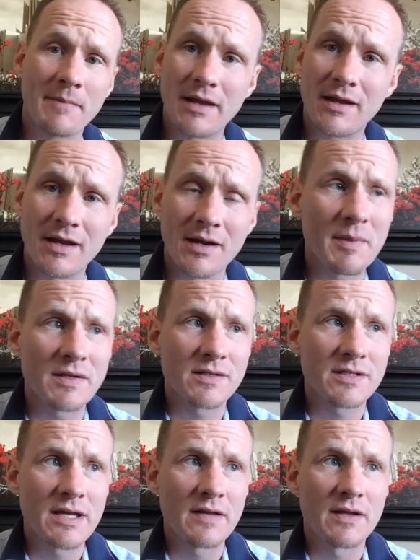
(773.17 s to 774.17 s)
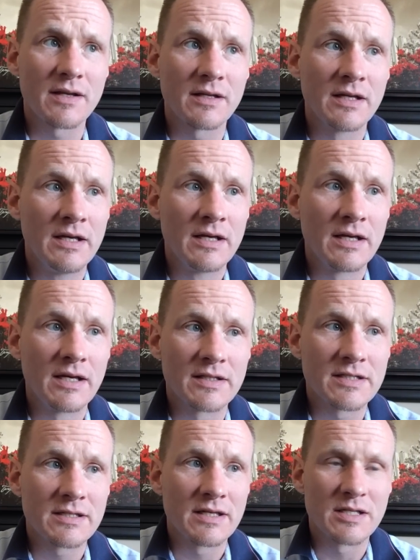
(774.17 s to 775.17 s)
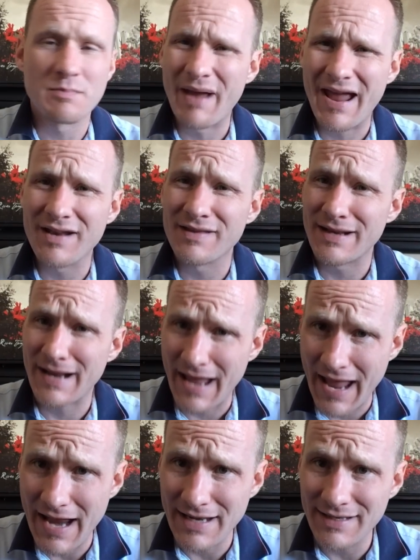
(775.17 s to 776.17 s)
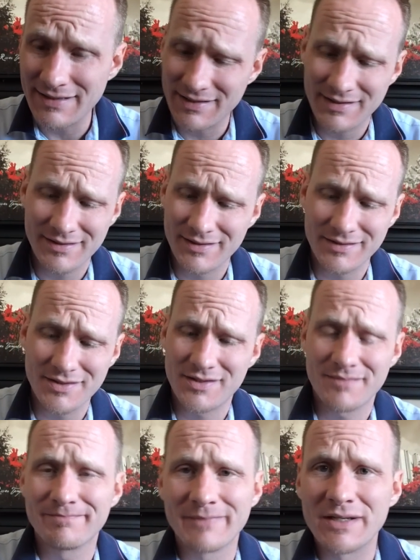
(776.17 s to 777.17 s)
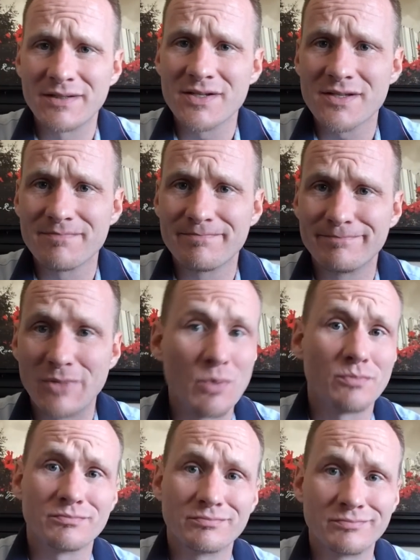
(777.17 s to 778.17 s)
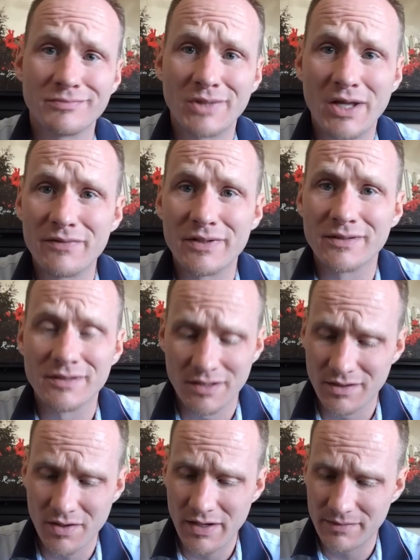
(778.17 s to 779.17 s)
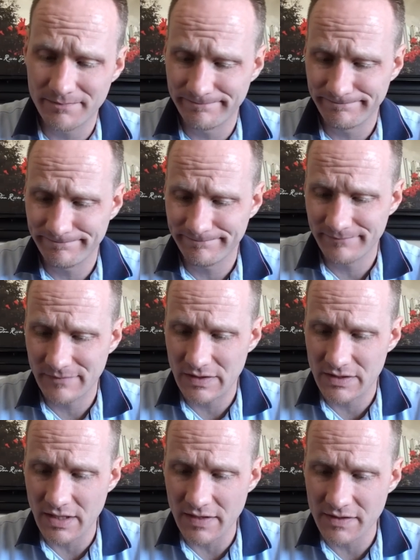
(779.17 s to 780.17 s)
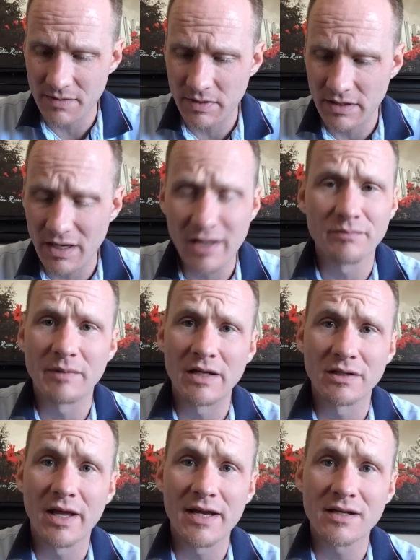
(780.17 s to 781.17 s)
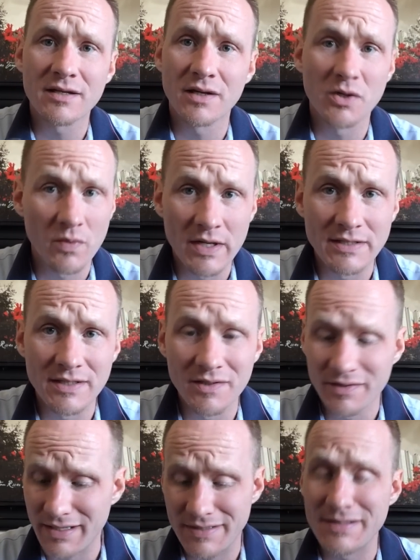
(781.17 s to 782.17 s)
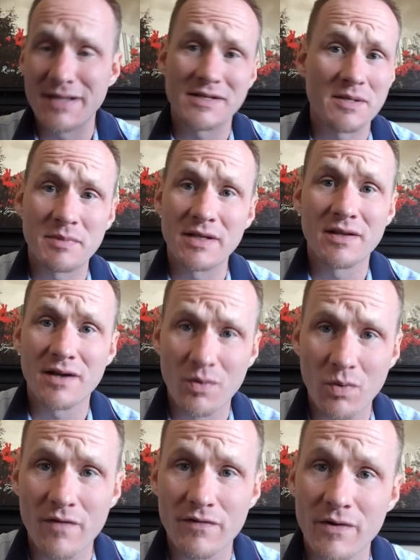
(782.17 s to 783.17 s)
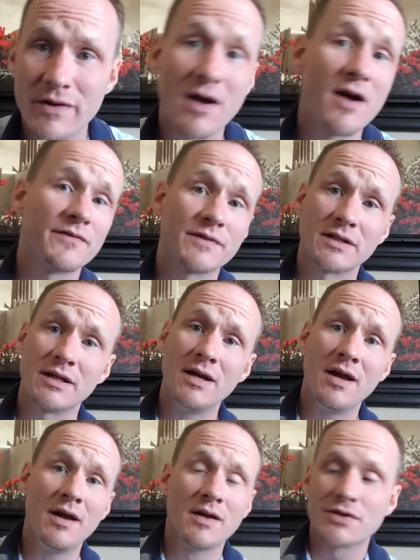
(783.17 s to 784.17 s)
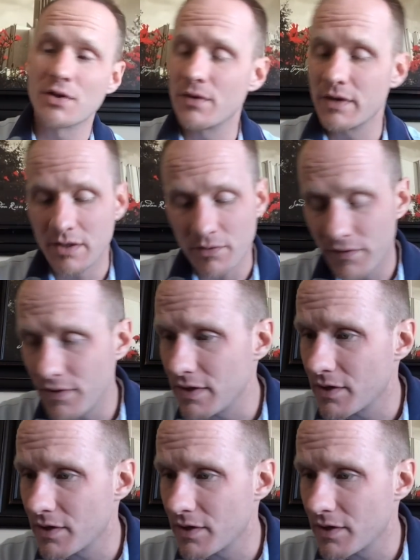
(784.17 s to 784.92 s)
And, and I'm not saying that it's it's bad and that I hate it. I just I just don't love it. You know I it's not something that I, I, like a great deal and it's not something that I wear very often. So, you know, there